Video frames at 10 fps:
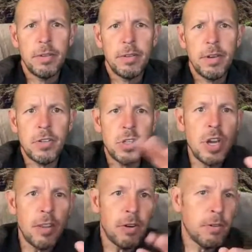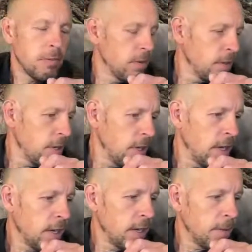There's another
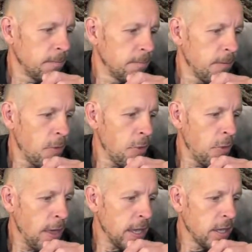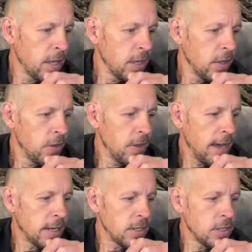thing
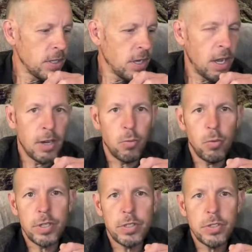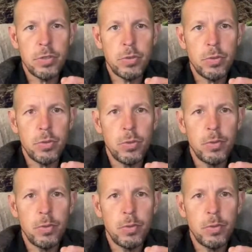that I want to